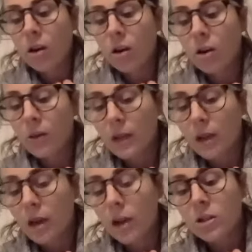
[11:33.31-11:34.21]
Oh my
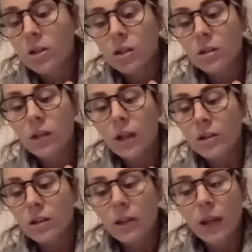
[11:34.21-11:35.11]
gosh,
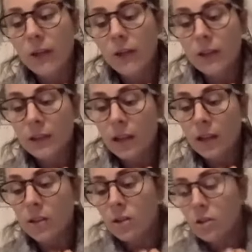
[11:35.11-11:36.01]
that's like, I feel like that
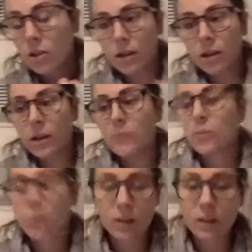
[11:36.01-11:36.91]
is such a
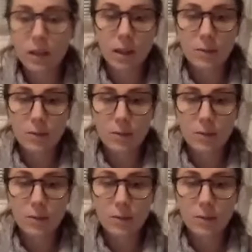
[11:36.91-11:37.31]
important thing,